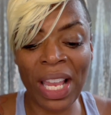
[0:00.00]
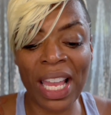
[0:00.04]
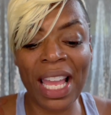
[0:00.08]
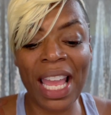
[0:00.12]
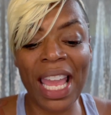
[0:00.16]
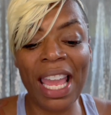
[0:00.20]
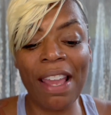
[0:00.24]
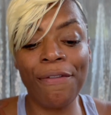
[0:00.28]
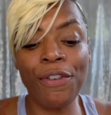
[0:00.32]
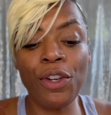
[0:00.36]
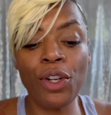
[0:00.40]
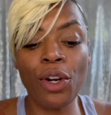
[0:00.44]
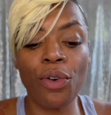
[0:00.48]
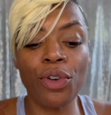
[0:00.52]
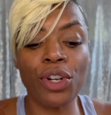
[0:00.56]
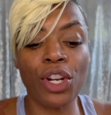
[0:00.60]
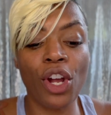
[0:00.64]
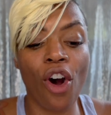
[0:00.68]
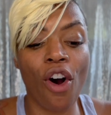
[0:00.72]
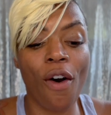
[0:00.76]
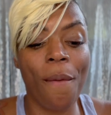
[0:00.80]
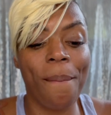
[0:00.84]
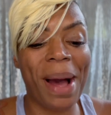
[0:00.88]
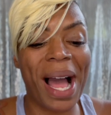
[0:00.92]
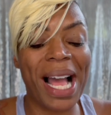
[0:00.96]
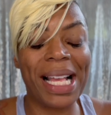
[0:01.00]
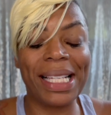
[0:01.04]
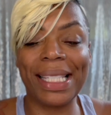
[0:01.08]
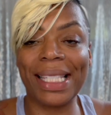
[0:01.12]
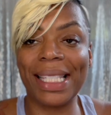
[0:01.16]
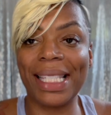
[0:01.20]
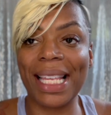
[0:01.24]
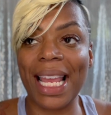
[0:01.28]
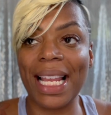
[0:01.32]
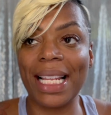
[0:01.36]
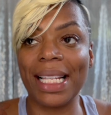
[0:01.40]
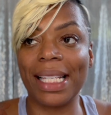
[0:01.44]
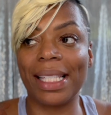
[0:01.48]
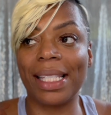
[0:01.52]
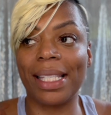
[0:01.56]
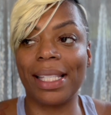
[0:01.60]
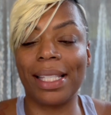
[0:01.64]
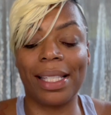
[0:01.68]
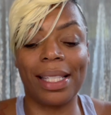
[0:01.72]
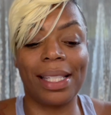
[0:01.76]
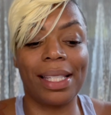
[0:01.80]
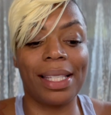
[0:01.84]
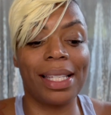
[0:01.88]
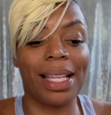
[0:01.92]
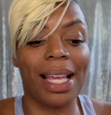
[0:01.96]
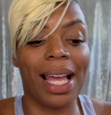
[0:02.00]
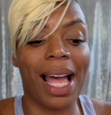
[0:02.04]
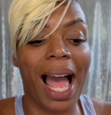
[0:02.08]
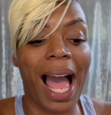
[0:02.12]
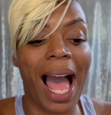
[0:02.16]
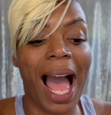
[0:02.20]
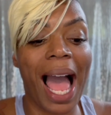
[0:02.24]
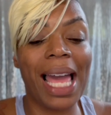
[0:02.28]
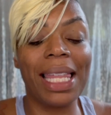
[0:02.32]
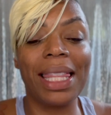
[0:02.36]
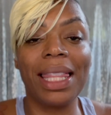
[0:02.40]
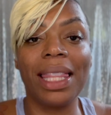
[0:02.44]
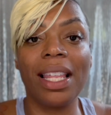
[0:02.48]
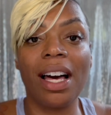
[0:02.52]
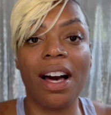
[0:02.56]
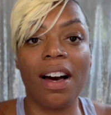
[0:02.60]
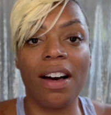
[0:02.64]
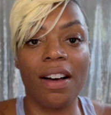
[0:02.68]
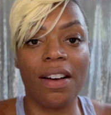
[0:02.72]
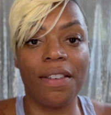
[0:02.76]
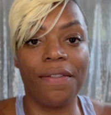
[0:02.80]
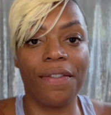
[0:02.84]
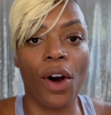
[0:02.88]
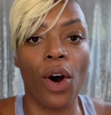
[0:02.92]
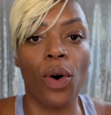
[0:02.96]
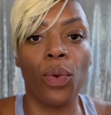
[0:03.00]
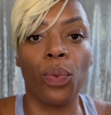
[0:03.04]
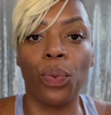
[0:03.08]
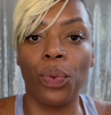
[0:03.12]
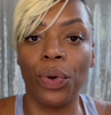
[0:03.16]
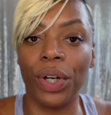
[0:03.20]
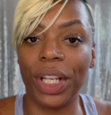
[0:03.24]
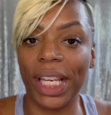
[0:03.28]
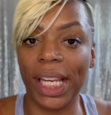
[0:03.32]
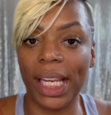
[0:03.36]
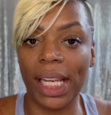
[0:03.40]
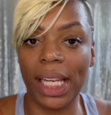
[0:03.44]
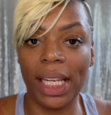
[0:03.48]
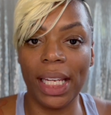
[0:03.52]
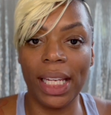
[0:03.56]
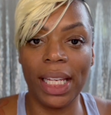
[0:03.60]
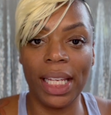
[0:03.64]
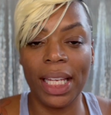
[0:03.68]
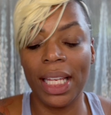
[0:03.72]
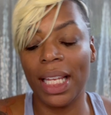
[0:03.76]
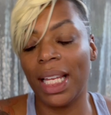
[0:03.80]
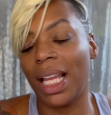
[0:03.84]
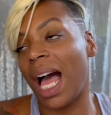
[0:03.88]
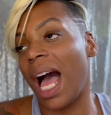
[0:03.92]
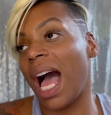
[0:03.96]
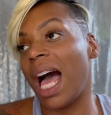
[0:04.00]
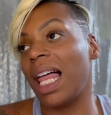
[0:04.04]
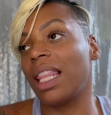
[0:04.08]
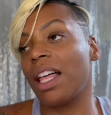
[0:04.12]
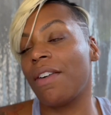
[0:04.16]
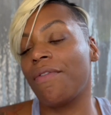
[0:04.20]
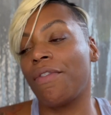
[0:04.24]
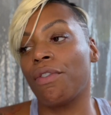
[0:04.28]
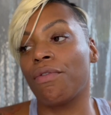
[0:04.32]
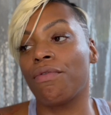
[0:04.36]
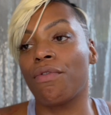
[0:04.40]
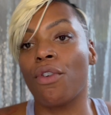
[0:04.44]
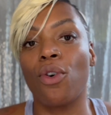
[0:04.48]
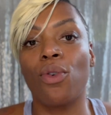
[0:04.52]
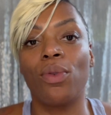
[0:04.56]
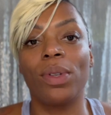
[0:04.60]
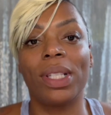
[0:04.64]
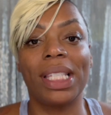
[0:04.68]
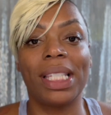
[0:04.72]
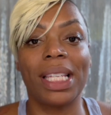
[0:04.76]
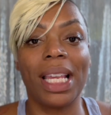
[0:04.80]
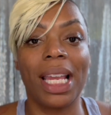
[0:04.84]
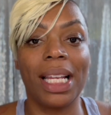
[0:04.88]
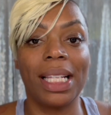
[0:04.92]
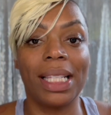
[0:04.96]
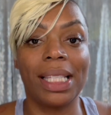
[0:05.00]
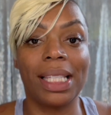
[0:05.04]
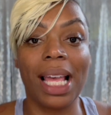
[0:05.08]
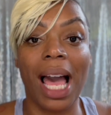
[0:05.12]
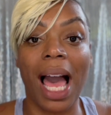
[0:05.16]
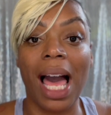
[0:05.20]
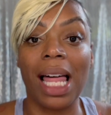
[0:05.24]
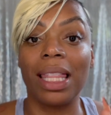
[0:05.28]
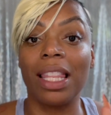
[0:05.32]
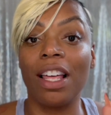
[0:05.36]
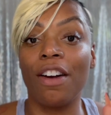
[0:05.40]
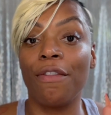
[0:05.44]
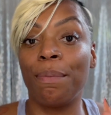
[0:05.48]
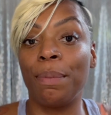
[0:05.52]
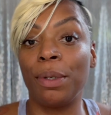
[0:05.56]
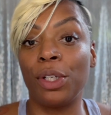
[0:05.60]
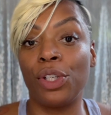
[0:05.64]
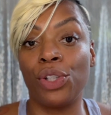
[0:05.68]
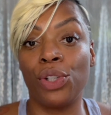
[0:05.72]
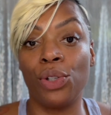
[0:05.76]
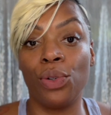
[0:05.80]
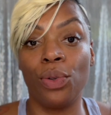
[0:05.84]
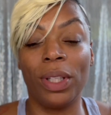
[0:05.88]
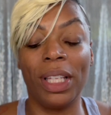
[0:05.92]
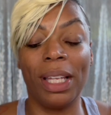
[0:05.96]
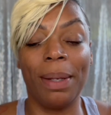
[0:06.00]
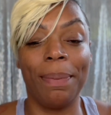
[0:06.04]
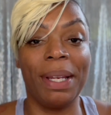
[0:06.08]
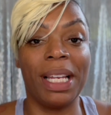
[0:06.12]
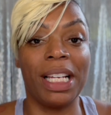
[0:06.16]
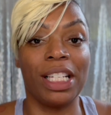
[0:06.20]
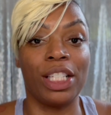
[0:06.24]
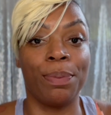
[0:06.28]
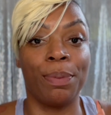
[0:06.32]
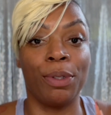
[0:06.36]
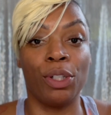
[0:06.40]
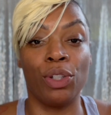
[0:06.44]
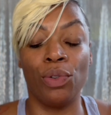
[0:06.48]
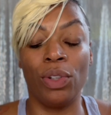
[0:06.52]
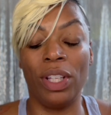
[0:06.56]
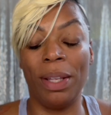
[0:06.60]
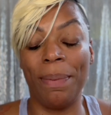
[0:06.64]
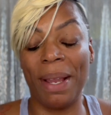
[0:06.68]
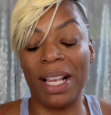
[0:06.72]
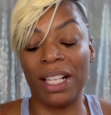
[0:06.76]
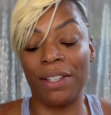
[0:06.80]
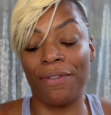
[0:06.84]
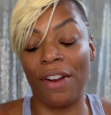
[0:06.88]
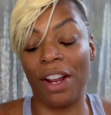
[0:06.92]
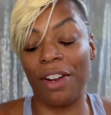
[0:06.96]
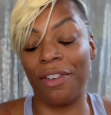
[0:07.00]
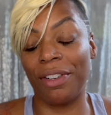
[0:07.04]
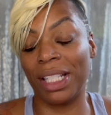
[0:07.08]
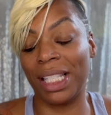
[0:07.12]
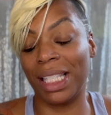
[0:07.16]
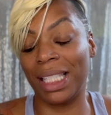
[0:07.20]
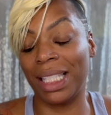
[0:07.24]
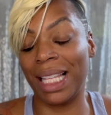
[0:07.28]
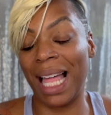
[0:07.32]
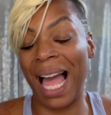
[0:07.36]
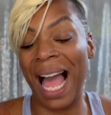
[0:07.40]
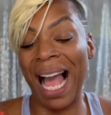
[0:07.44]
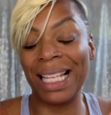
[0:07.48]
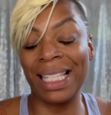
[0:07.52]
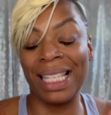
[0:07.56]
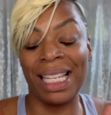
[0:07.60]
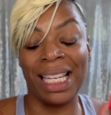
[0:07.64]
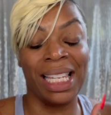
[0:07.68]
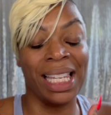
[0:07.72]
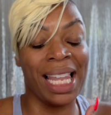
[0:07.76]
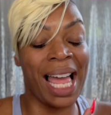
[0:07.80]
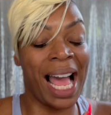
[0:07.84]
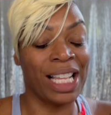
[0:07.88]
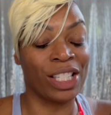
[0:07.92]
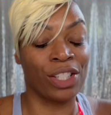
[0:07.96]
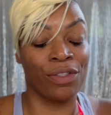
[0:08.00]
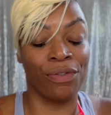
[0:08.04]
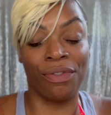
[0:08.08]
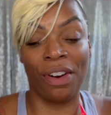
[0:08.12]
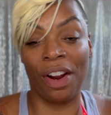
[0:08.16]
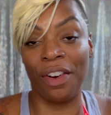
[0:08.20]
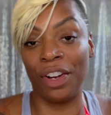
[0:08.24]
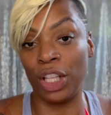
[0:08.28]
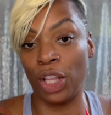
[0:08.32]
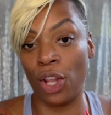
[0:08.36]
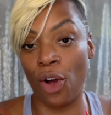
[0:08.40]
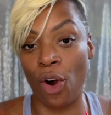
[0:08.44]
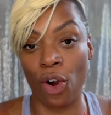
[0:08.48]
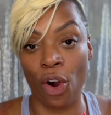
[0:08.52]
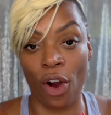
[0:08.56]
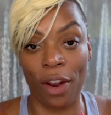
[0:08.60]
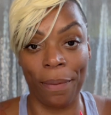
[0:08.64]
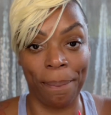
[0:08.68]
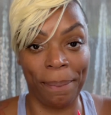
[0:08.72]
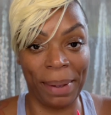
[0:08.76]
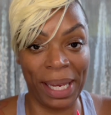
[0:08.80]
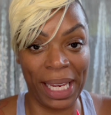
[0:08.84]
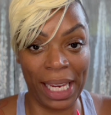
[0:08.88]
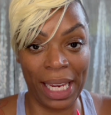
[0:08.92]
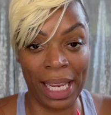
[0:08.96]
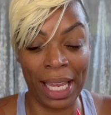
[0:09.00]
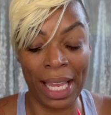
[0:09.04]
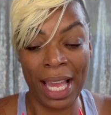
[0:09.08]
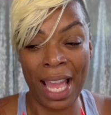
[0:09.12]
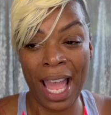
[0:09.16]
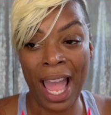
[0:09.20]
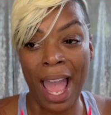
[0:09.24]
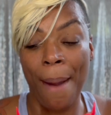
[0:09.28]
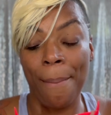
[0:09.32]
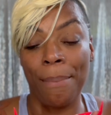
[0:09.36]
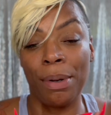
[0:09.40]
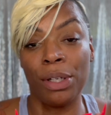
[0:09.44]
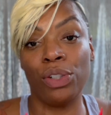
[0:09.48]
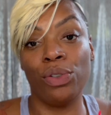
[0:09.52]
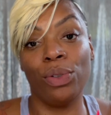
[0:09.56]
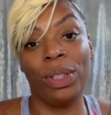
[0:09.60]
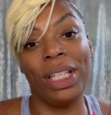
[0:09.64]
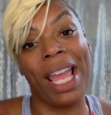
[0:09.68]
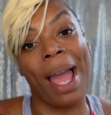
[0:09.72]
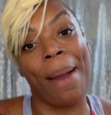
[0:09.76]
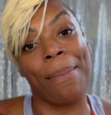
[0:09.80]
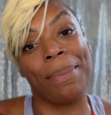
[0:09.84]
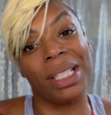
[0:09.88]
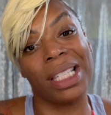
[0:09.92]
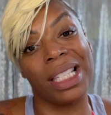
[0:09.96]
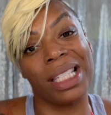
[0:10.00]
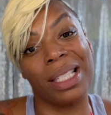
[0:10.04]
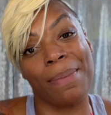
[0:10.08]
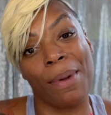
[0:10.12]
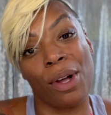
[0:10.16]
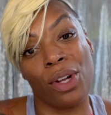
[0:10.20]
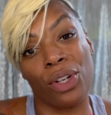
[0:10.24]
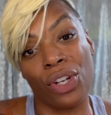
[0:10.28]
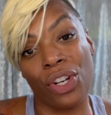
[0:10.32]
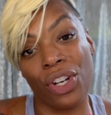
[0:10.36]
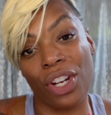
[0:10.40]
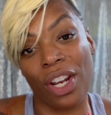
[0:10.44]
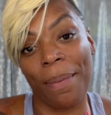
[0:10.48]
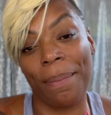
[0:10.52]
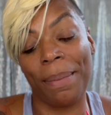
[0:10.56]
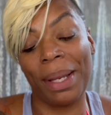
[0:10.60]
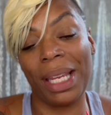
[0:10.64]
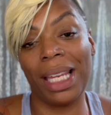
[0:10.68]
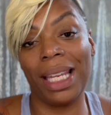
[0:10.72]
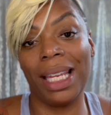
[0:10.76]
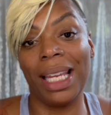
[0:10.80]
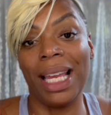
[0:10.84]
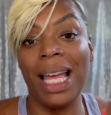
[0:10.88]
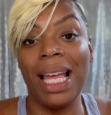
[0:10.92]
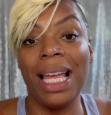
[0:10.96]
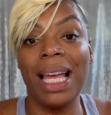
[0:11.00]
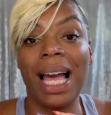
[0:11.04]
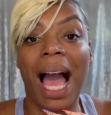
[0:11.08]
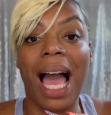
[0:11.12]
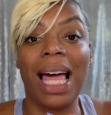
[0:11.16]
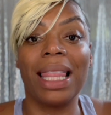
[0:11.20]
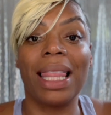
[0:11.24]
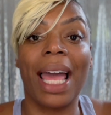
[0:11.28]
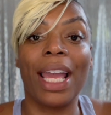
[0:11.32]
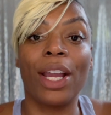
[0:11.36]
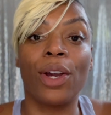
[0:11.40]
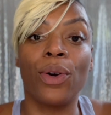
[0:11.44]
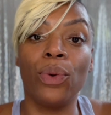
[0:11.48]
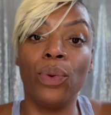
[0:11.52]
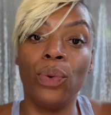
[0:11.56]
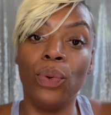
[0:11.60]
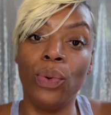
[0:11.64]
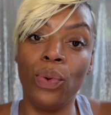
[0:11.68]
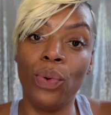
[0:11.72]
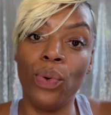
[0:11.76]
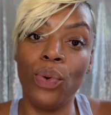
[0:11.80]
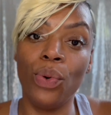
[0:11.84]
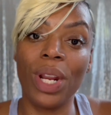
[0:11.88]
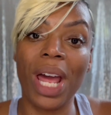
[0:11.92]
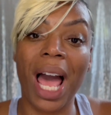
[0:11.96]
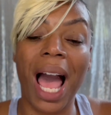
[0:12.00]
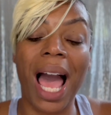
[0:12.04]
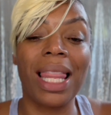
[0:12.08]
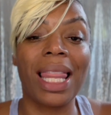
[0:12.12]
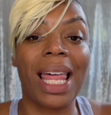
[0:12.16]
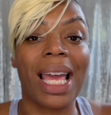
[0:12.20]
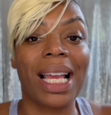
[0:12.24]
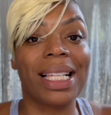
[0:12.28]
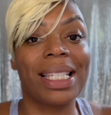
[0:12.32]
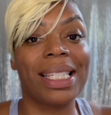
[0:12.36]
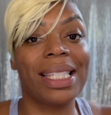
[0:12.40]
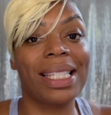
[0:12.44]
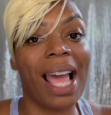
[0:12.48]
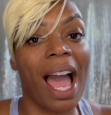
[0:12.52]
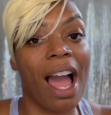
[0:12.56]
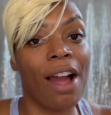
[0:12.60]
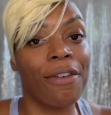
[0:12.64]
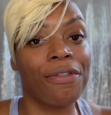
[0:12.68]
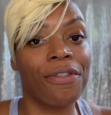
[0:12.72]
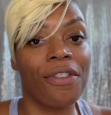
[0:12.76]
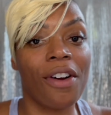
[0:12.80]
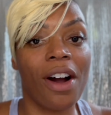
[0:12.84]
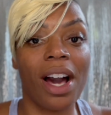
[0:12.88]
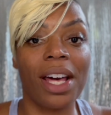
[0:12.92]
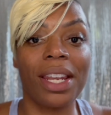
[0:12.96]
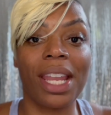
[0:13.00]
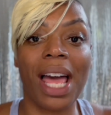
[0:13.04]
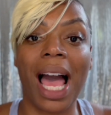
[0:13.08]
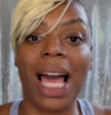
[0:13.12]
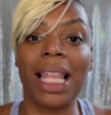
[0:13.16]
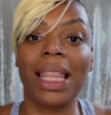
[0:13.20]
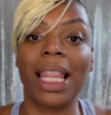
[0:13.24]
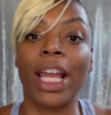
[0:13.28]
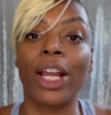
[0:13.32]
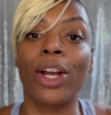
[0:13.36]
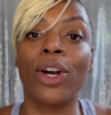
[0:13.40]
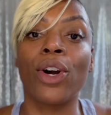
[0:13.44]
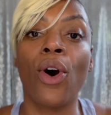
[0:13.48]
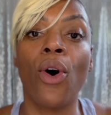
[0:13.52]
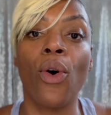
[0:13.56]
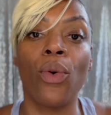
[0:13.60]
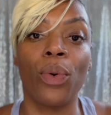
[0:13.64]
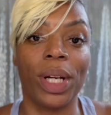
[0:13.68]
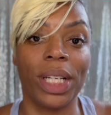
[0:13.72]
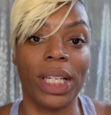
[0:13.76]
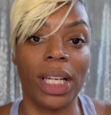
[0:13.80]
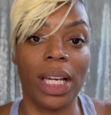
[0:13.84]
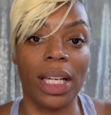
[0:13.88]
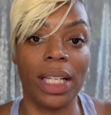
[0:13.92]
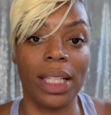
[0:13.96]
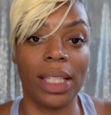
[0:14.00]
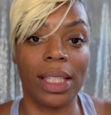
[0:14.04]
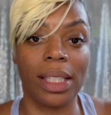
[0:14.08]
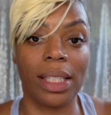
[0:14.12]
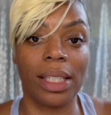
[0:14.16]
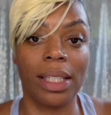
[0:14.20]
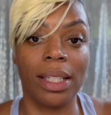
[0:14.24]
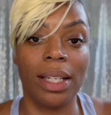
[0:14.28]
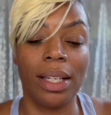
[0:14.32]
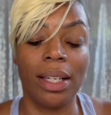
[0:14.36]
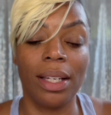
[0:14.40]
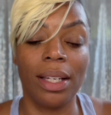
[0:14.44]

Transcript: if you don't know, my scents, I love a woody, I love a rose scent, I love patchouli because patchouli makes fragrances last and it lasts very long on me, and patchouli happens to smell good on me. I like oud, I like saffron, I like coconuts.